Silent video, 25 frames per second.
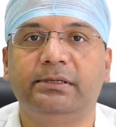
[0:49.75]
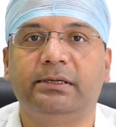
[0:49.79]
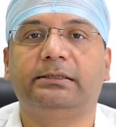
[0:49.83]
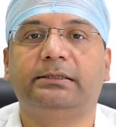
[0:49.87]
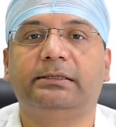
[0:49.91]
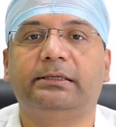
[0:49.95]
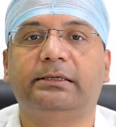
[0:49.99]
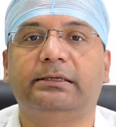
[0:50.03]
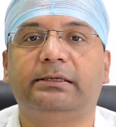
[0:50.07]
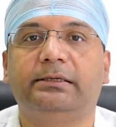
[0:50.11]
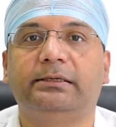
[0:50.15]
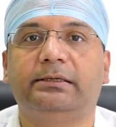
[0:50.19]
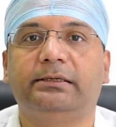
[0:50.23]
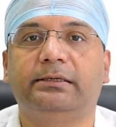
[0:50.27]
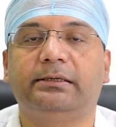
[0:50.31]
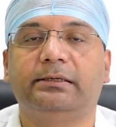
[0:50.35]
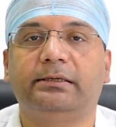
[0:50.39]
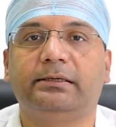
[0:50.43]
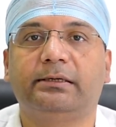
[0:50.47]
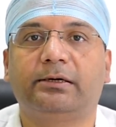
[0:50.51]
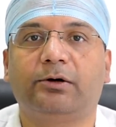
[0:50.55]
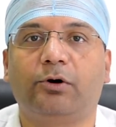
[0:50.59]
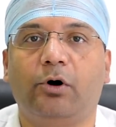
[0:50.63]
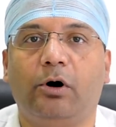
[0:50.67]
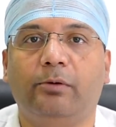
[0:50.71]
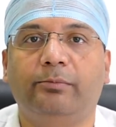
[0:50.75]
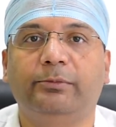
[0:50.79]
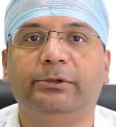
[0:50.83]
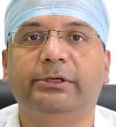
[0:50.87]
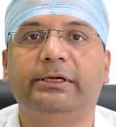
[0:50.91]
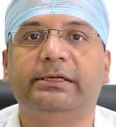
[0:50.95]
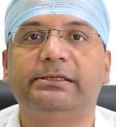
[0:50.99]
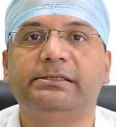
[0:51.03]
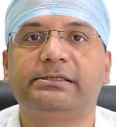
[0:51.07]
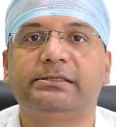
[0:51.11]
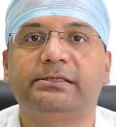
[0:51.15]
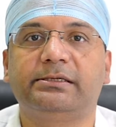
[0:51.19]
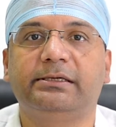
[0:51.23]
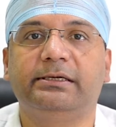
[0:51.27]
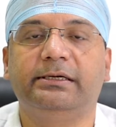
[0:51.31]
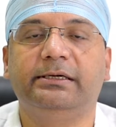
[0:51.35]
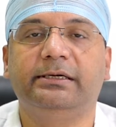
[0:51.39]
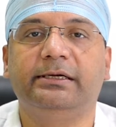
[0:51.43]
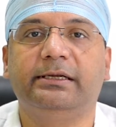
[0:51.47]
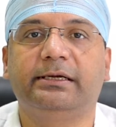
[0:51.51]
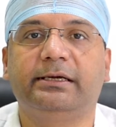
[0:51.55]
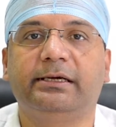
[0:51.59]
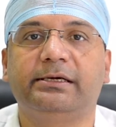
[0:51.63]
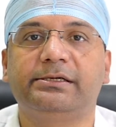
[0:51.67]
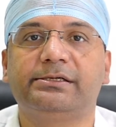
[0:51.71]
The commonest
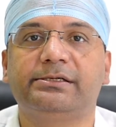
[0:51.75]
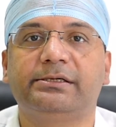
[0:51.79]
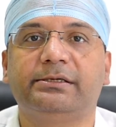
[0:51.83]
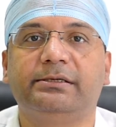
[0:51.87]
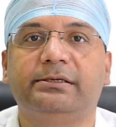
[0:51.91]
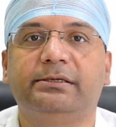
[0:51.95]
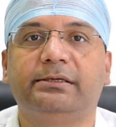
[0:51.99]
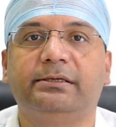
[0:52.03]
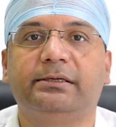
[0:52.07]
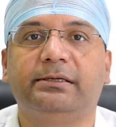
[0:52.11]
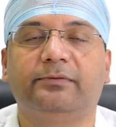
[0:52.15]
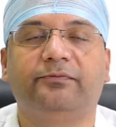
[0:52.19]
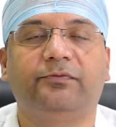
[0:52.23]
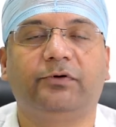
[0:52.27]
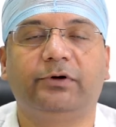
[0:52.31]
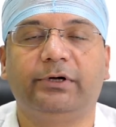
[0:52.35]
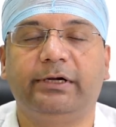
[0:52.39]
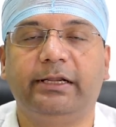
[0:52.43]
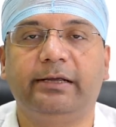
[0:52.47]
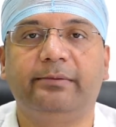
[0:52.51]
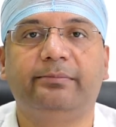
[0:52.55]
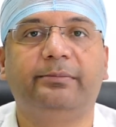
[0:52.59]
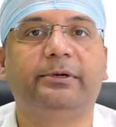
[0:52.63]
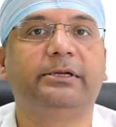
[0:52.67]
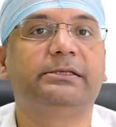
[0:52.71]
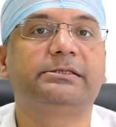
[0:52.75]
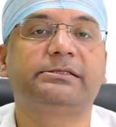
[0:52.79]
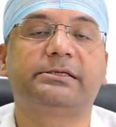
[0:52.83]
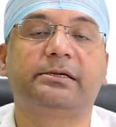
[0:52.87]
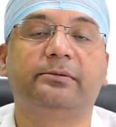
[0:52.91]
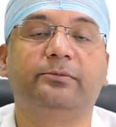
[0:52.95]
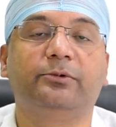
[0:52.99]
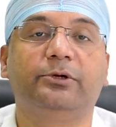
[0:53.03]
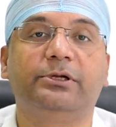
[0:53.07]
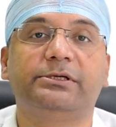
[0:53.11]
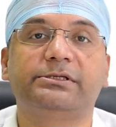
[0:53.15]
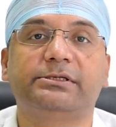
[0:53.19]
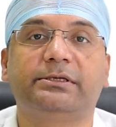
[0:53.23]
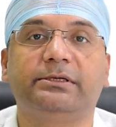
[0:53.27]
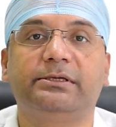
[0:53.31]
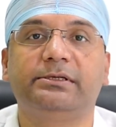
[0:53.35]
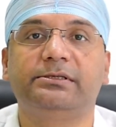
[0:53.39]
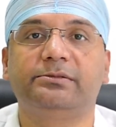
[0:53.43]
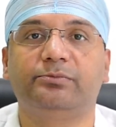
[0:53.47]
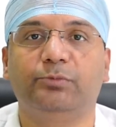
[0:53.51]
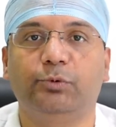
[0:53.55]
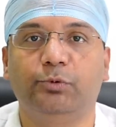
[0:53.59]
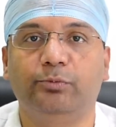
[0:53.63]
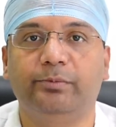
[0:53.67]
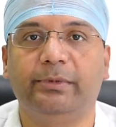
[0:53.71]
indication for deep brain stimulation
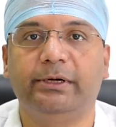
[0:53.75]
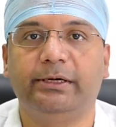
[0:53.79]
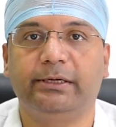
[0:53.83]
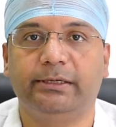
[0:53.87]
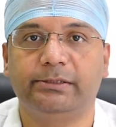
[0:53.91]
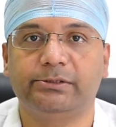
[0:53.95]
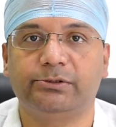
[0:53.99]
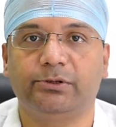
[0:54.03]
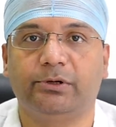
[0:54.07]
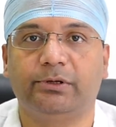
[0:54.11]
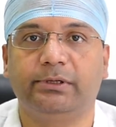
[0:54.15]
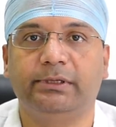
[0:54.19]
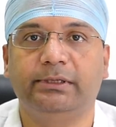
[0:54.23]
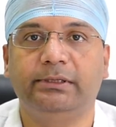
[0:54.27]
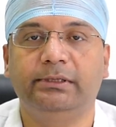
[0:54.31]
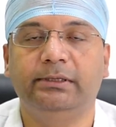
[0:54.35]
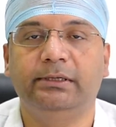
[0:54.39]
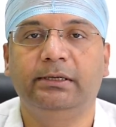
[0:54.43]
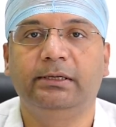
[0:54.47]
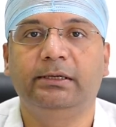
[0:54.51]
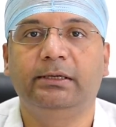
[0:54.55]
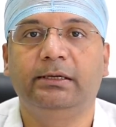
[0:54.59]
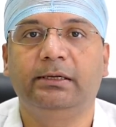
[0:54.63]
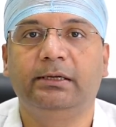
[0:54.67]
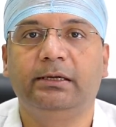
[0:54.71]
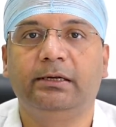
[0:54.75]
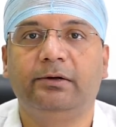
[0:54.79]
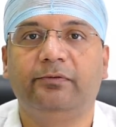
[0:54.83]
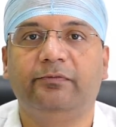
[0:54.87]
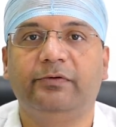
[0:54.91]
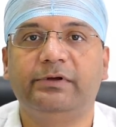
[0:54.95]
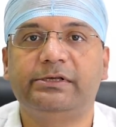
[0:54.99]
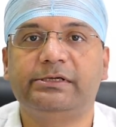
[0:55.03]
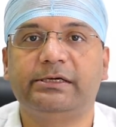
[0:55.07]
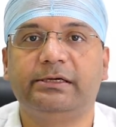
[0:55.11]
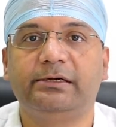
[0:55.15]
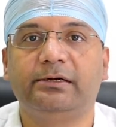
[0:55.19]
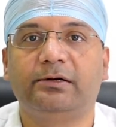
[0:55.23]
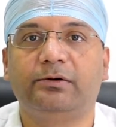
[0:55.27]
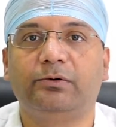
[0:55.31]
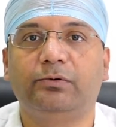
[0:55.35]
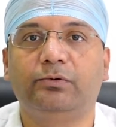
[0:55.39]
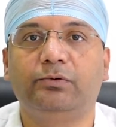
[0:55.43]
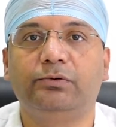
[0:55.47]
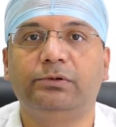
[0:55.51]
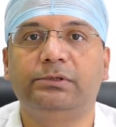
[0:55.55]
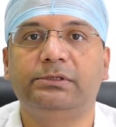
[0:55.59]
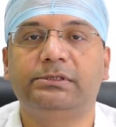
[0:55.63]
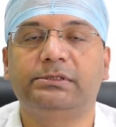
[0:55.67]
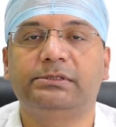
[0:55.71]
is movement disorder, which
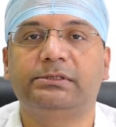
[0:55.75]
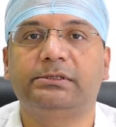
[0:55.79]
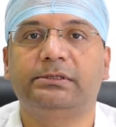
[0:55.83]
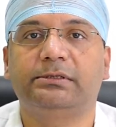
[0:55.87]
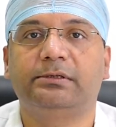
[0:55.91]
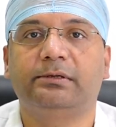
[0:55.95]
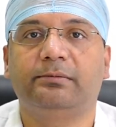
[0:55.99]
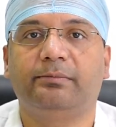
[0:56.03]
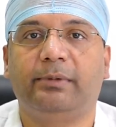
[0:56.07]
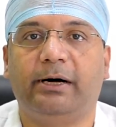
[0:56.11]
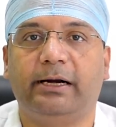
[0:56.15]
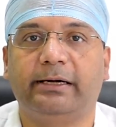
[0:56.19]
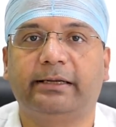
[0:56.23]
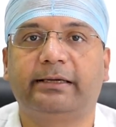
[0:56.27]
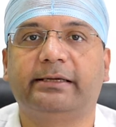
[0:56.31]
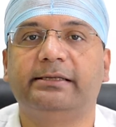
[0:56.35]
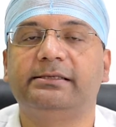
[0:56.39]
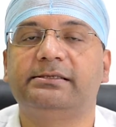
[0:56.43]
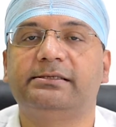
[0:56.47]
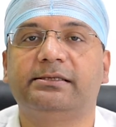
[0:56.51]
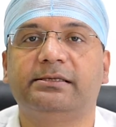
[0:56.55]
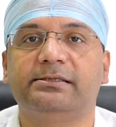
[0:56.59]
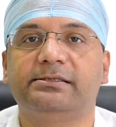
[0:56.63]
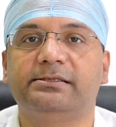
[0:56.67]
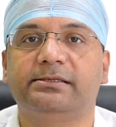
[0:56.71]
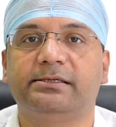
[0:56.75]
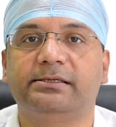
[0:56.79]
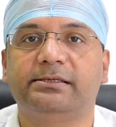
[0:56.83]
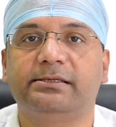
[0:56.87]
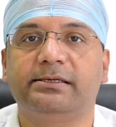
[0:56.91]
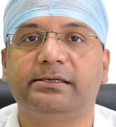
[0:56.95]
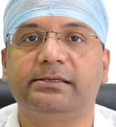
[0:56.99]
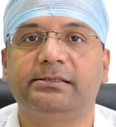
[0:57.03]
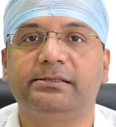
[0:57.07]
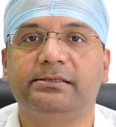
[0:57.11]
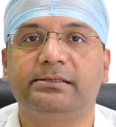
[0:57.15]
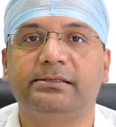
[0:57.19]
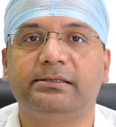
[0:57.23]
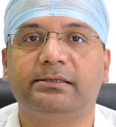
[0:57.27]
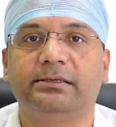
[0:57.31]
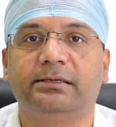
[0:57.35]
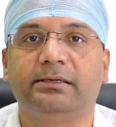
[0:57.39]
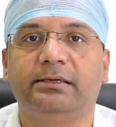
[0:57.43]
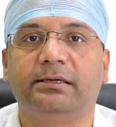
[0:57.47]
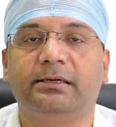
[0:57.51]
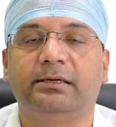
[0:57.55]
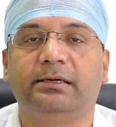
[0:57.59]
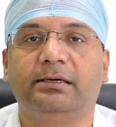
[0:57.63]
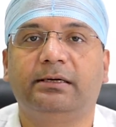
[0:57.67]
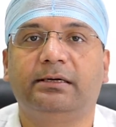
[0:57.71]
includes Parkinson's disease,
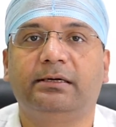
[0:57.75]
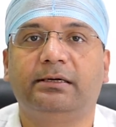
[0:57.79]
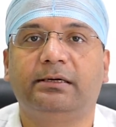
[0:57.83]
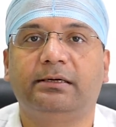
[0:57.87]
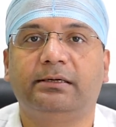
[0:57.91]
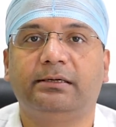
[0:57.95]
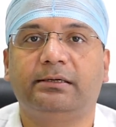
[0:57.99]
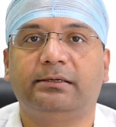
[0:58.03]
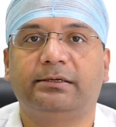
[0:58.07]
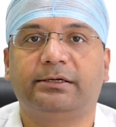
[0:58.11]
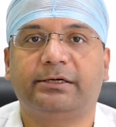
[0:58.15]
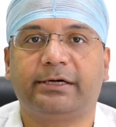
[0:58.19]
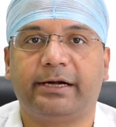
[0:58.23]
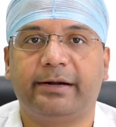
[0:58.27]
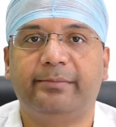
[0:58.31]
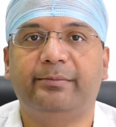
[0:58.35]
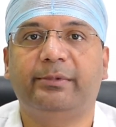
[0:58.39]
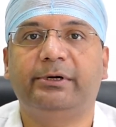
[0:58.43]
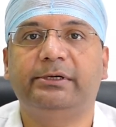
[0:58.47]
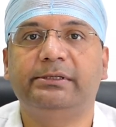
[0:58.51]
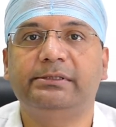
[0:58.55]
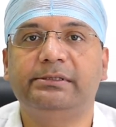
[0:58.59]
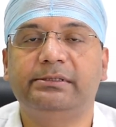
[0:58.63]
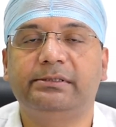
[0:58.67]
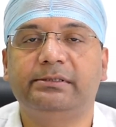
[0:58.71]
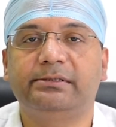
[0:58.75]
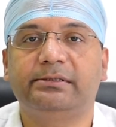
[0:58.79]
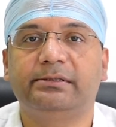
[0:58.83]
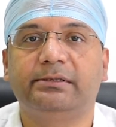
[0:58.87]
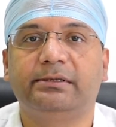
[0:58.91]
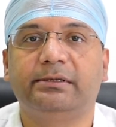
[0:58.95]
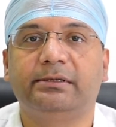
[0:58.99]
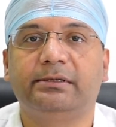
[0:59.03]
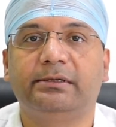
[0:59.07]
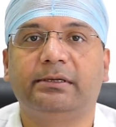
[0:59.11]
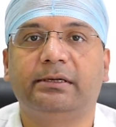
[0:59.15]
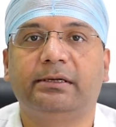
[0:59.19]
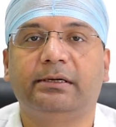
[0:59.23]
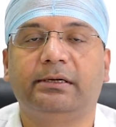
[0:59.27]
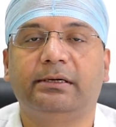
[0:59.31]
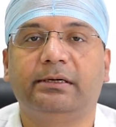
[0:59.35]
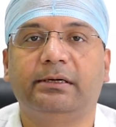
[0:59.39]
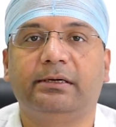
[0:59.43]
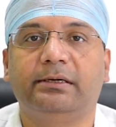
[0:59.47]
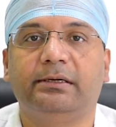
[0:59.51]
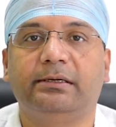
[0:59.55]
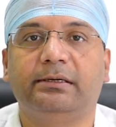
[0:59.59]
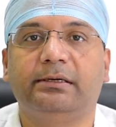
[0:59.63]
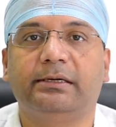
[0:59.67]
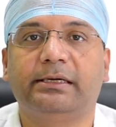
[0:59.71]
tremors,
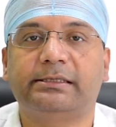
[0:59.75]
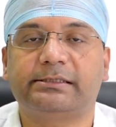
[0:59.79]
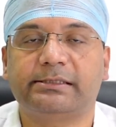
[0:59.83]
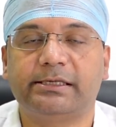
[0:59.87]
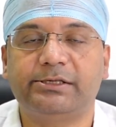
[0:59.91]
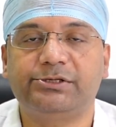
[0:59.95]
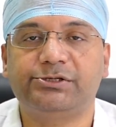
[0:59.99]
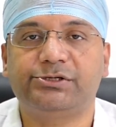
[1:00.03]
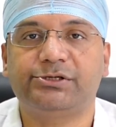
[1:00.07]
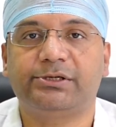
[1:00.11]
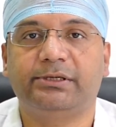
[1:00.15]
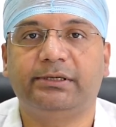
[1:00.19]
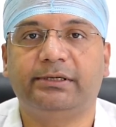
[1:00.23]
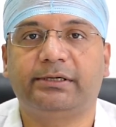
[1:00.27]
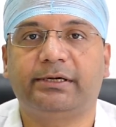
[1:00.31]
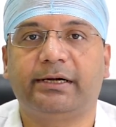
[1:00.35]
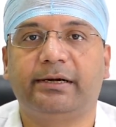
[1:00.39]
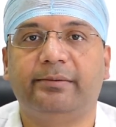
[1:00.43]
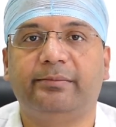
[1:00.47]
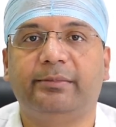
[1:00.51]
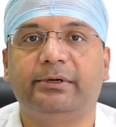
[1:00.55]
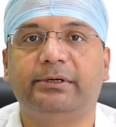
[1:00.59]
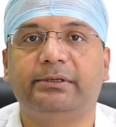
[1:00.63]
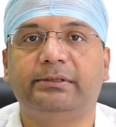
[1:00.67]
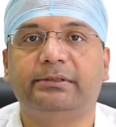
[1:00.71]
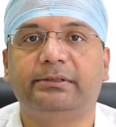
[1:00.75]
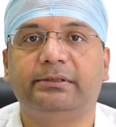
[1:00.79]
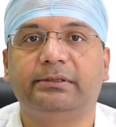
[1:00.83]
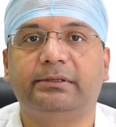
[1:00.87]
essential tremor,